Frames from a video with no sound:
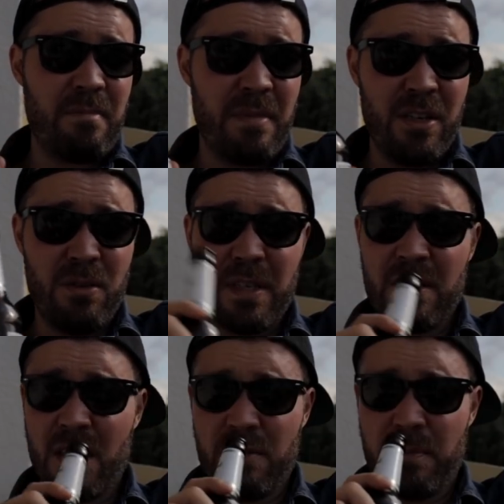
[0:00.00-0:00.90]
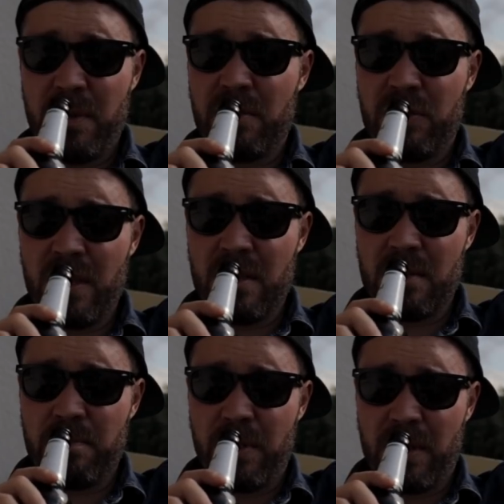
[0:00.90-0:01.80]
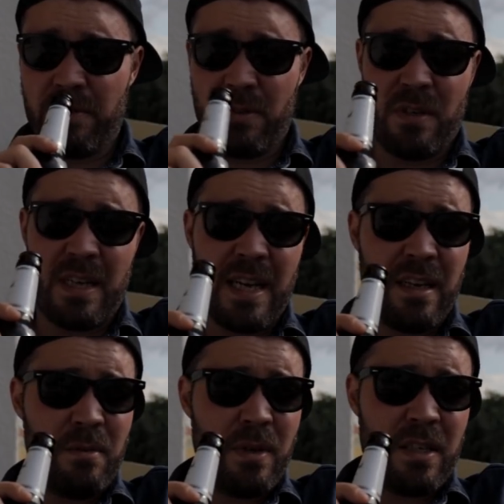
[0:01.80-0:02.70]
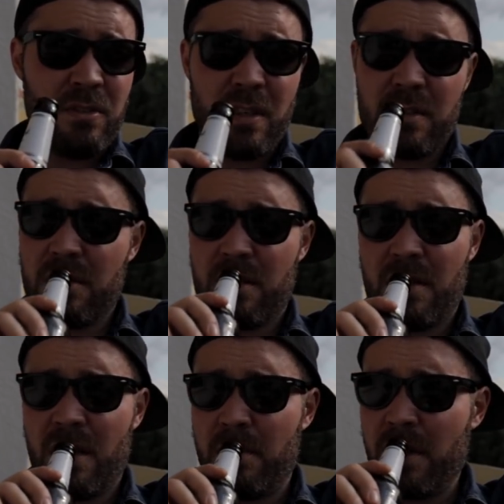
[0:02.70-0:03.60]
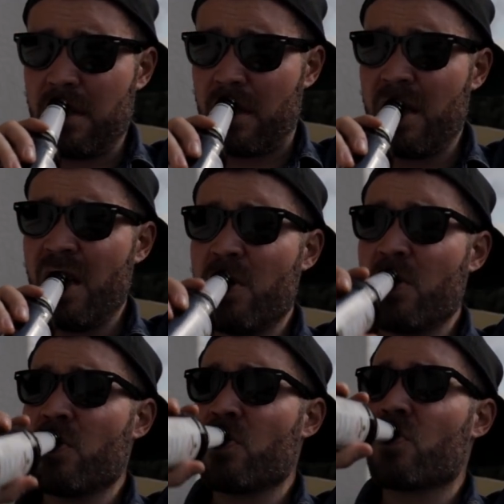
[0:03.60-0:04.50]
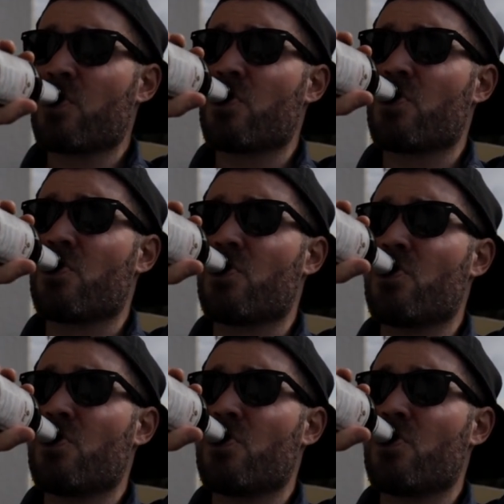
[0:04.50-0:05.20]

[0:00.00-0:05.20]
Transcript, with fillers: may not be a selvage pair of jeans, but if you're in any way interested in sustainability, mm,